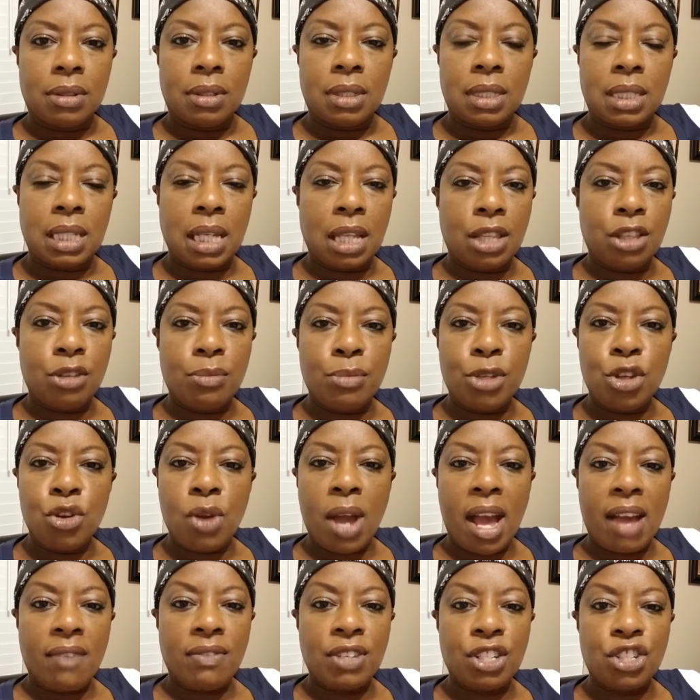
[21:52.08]
Tell them you
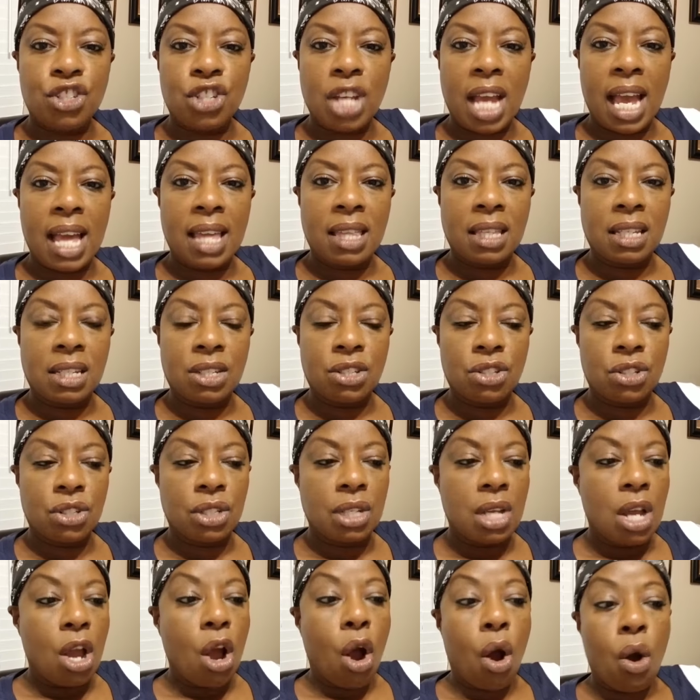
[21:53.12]
have a challenge.
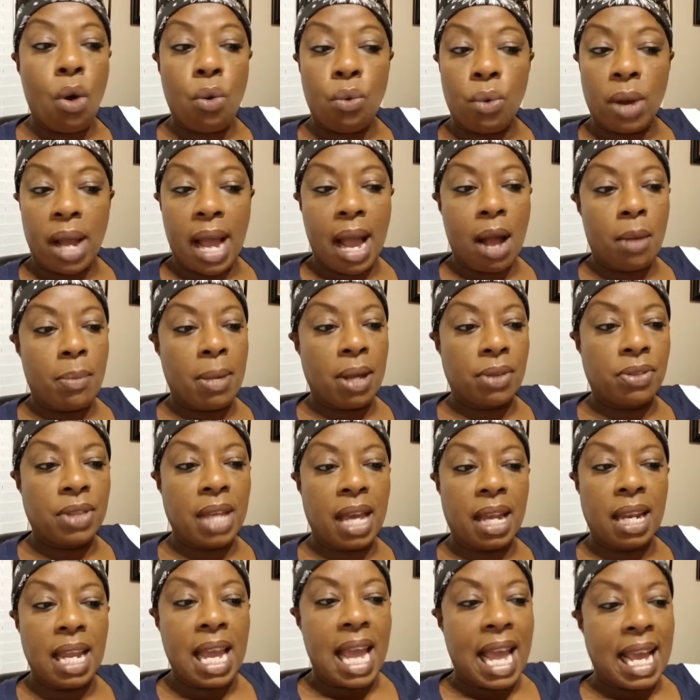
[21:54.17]
Oh, how about
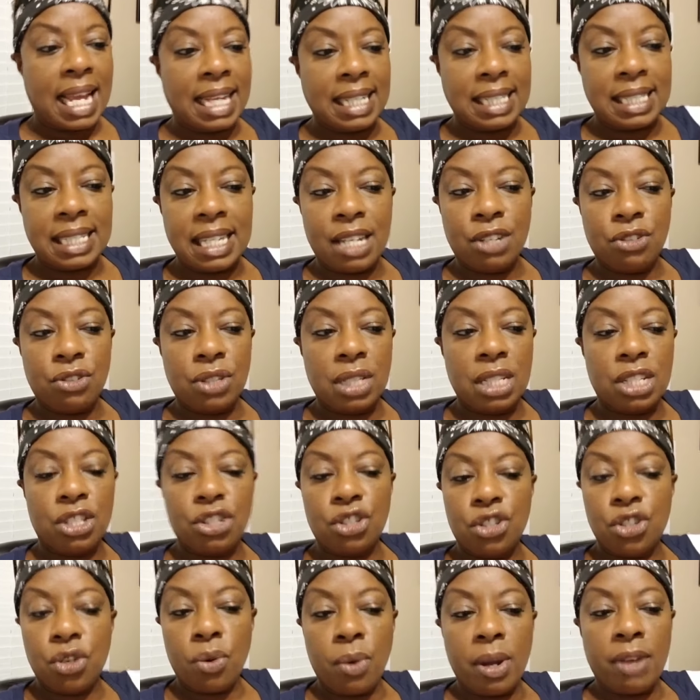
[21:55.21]
that? Hey, Sandra, this
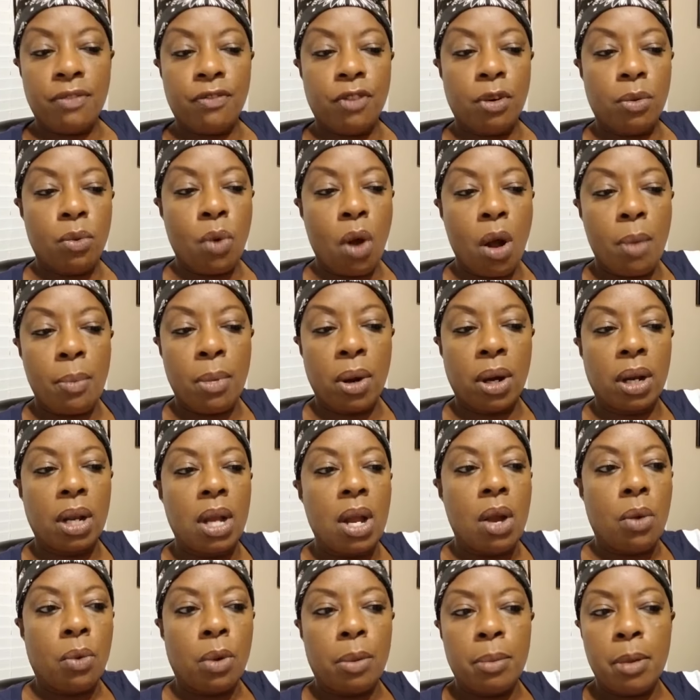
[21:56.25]
is Joanne from Walmart.
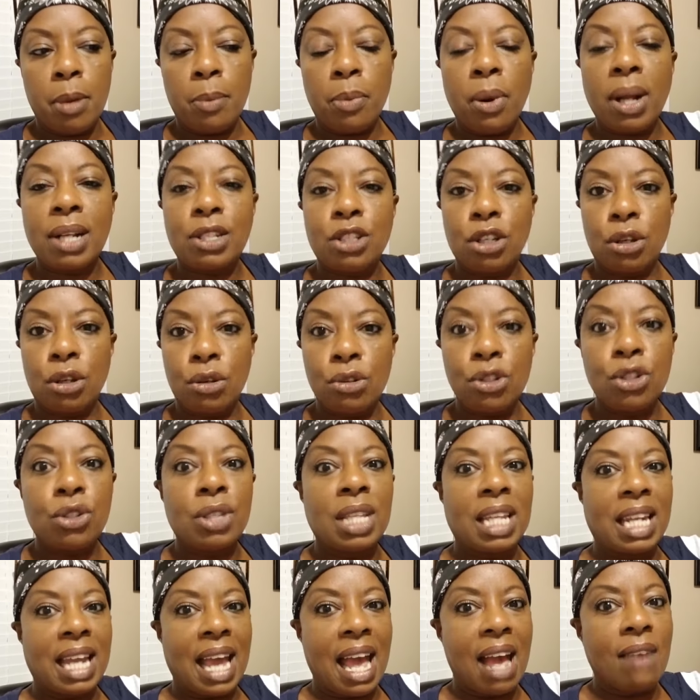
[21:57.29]
Remember I told you
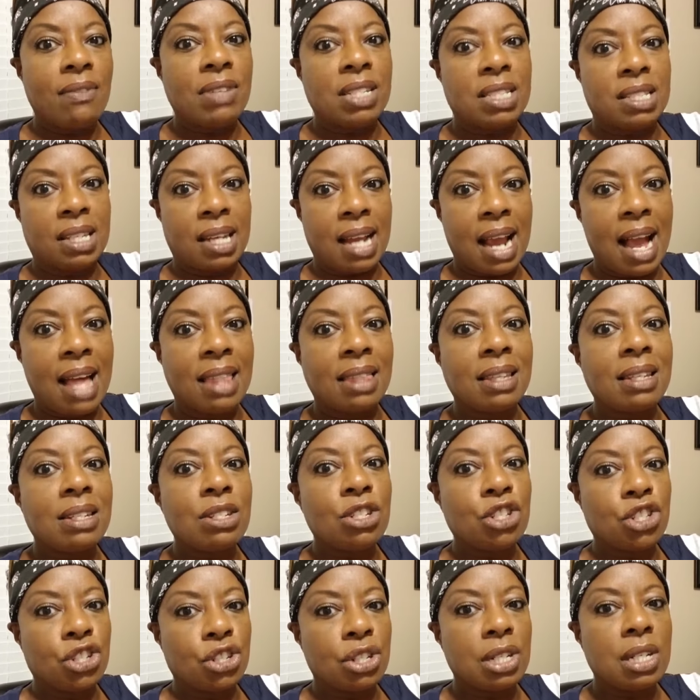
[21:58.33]
that I have a
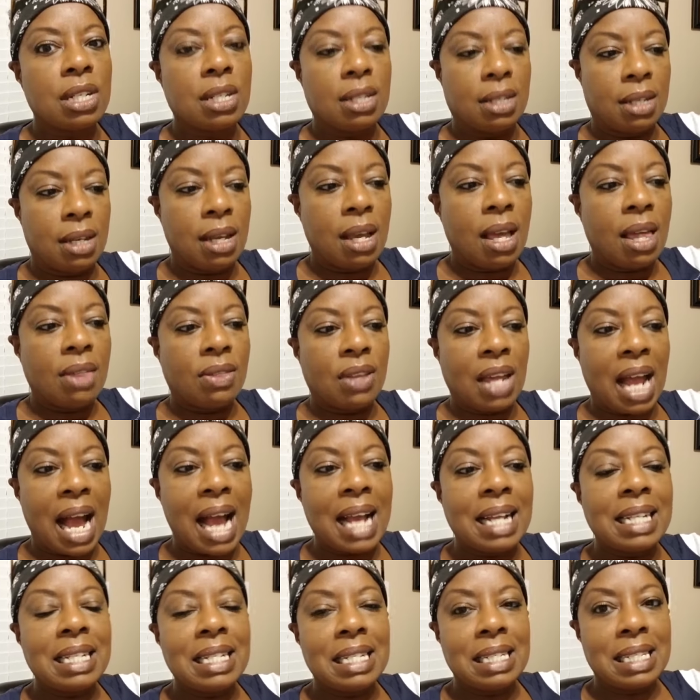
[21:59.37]
challenge that
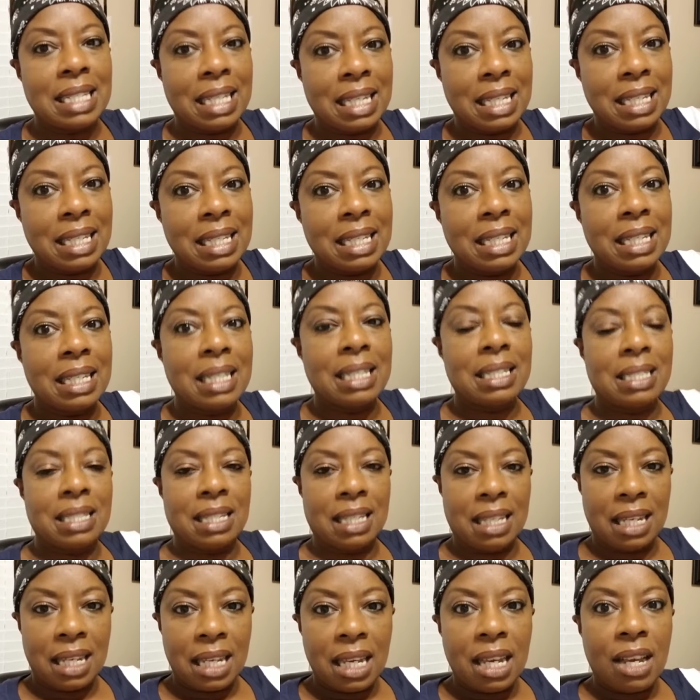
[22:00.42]
I need to get
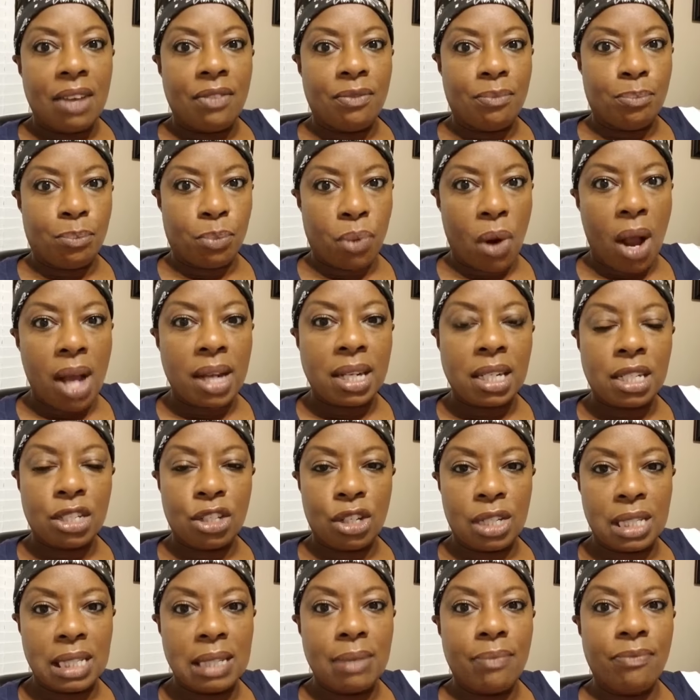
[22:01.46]
product
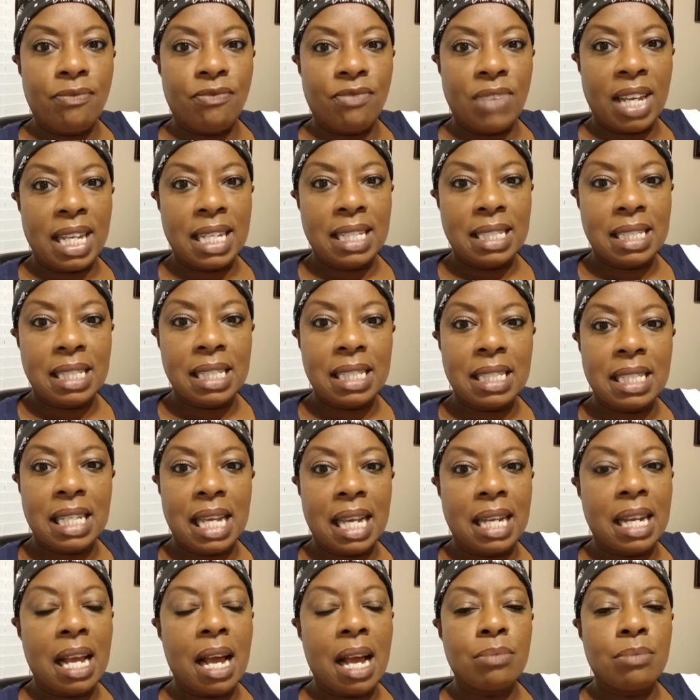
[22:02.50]
on some faces,
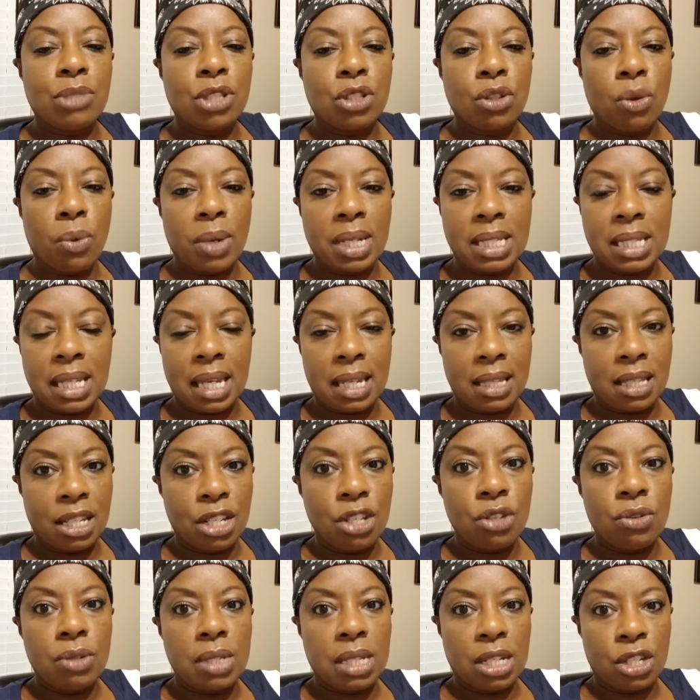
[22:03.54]
and so excited that
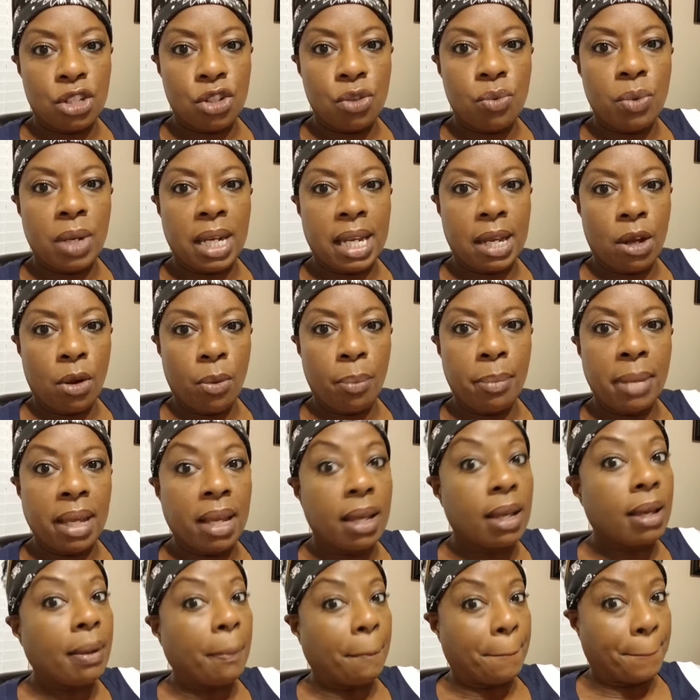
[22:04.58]
you said you would help
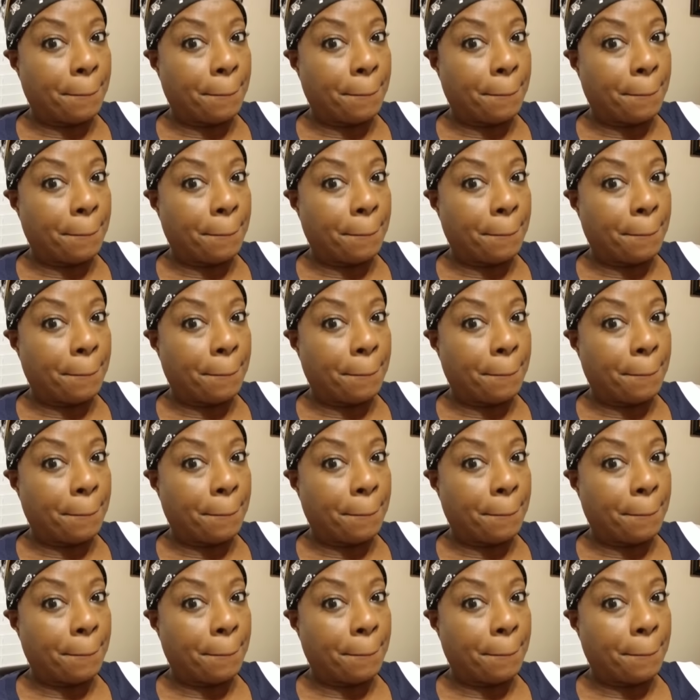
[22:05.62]
me.